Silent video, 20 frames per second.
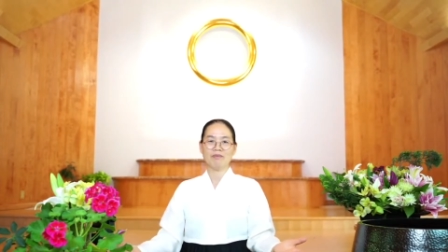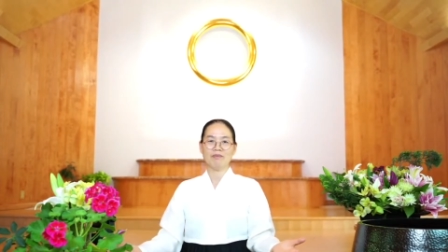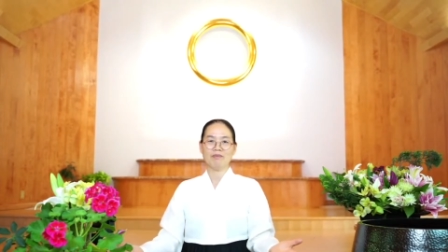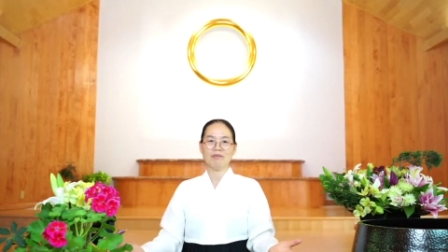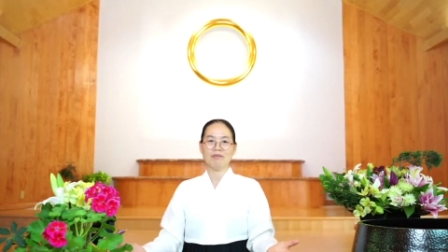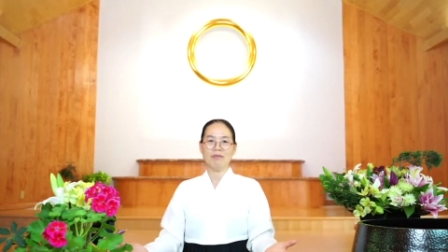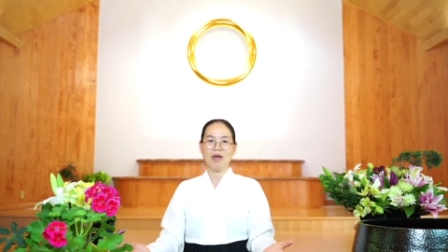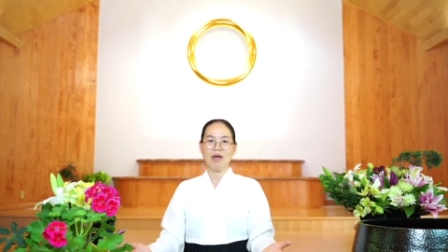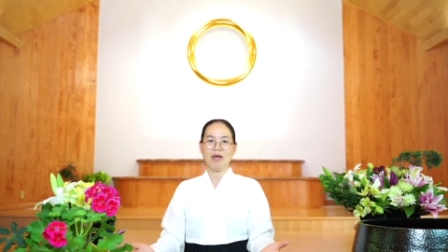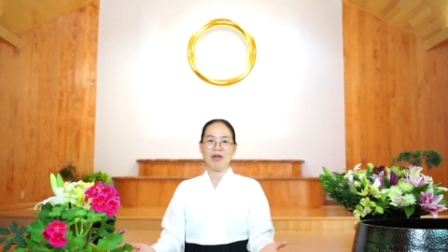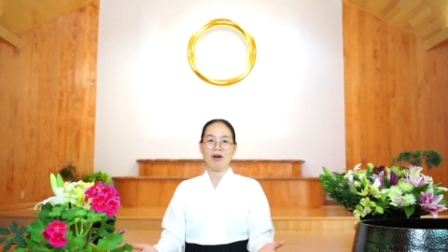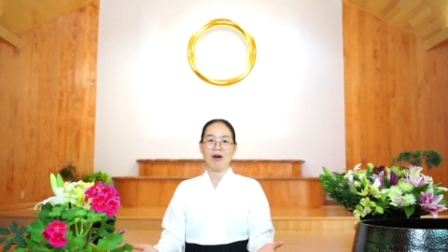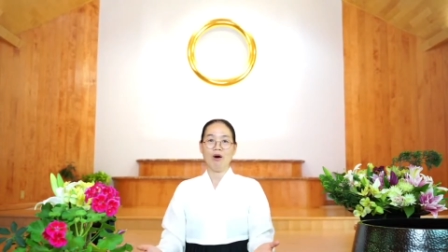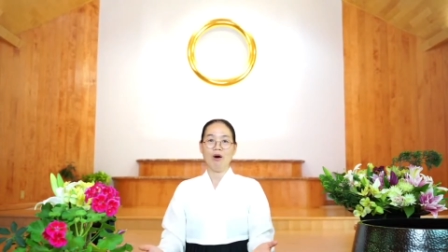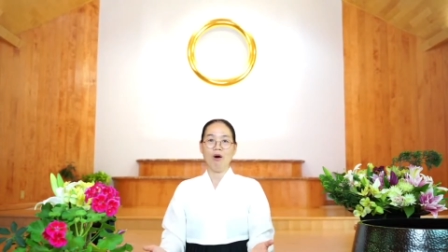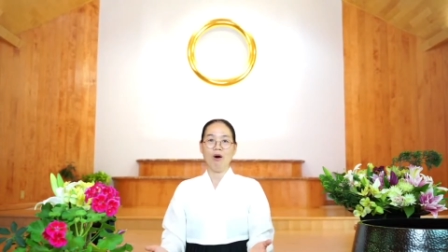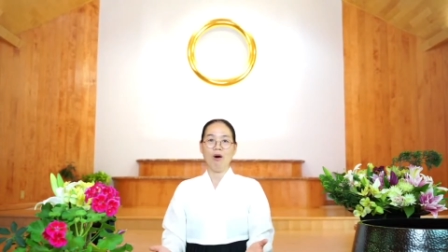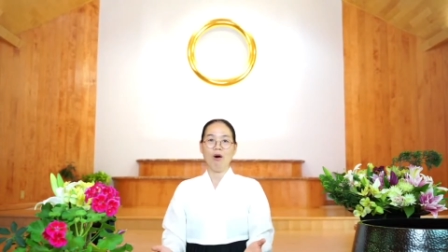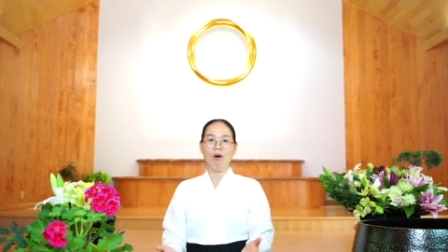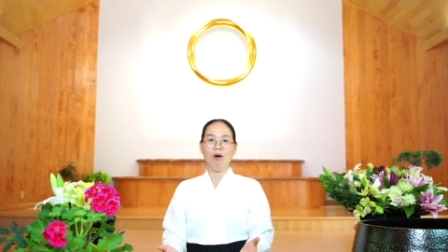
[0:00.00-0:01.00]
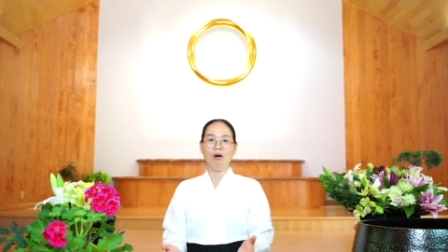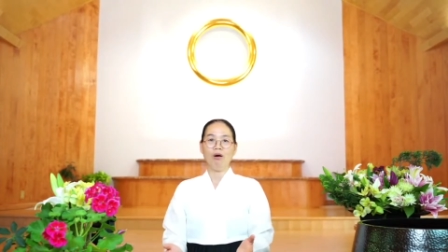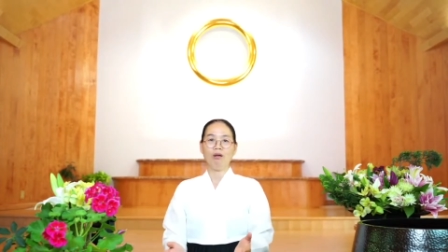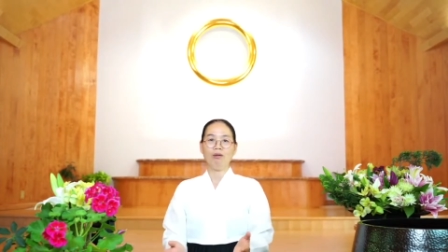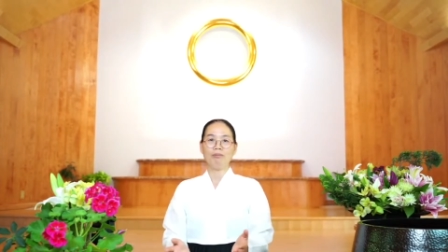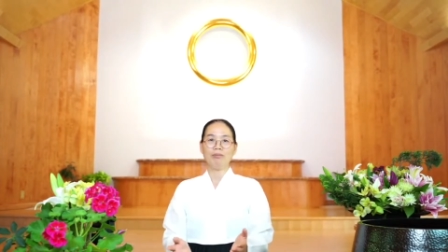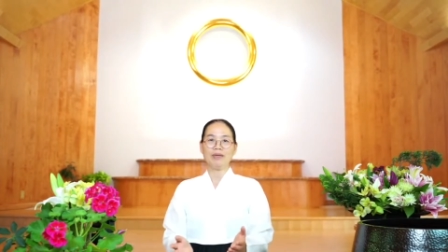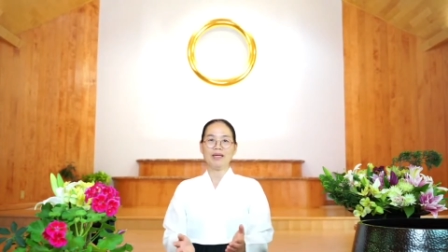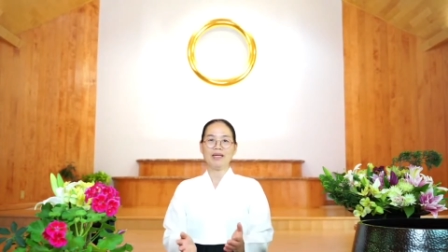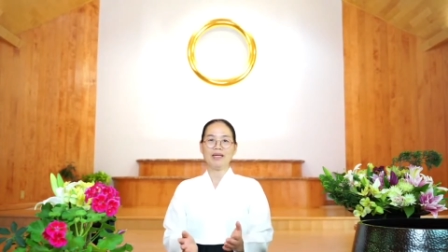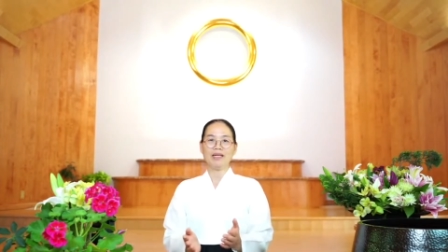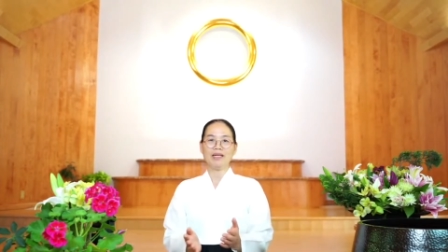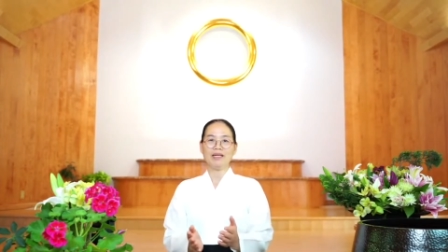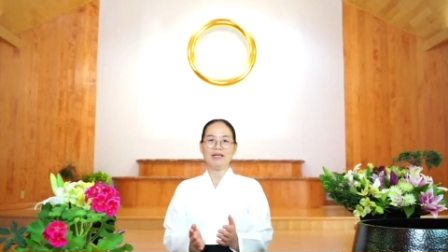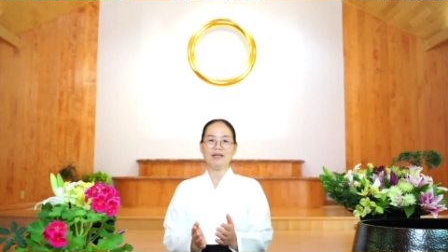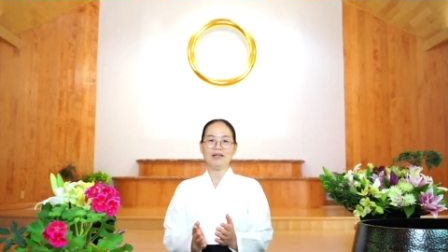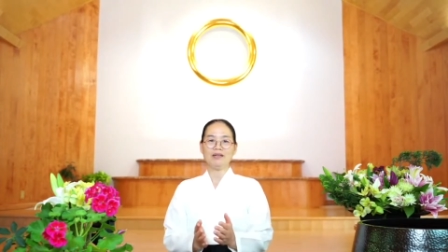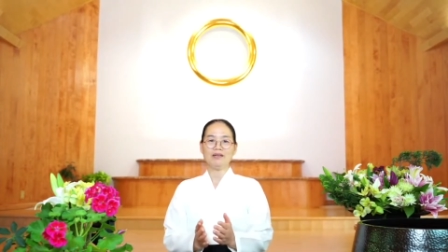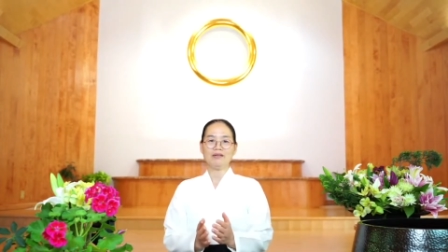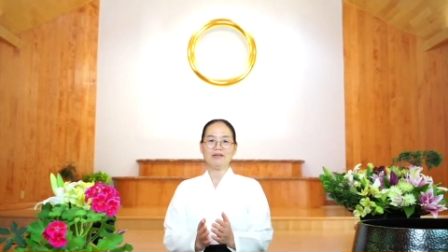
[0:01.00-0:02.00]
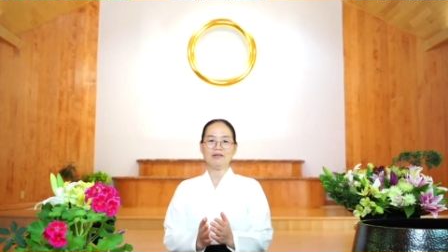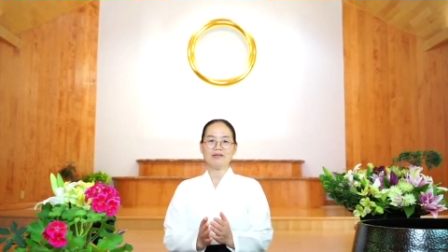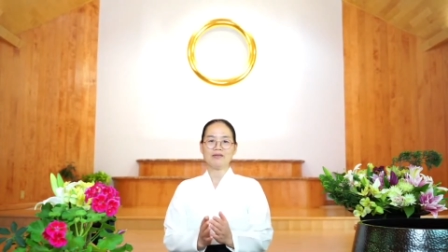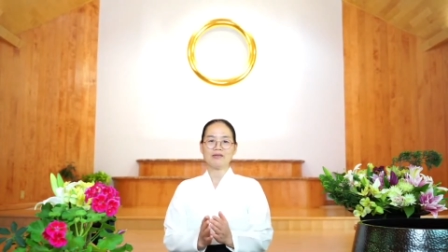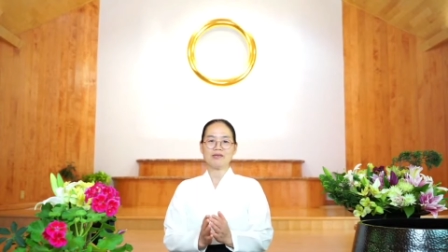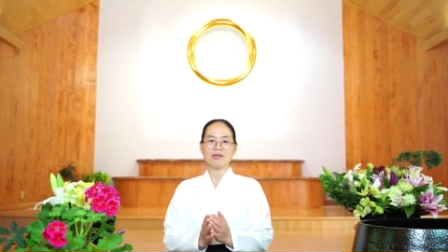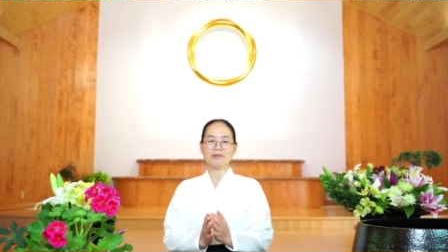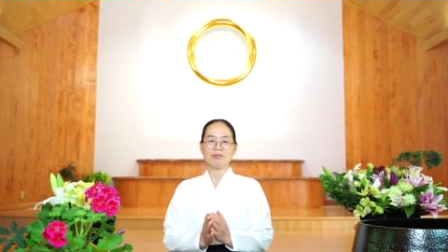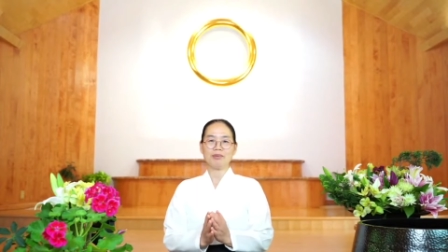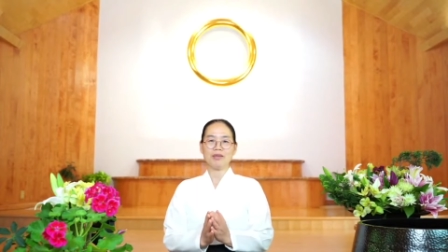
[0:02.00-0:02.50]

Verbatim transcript: May all beings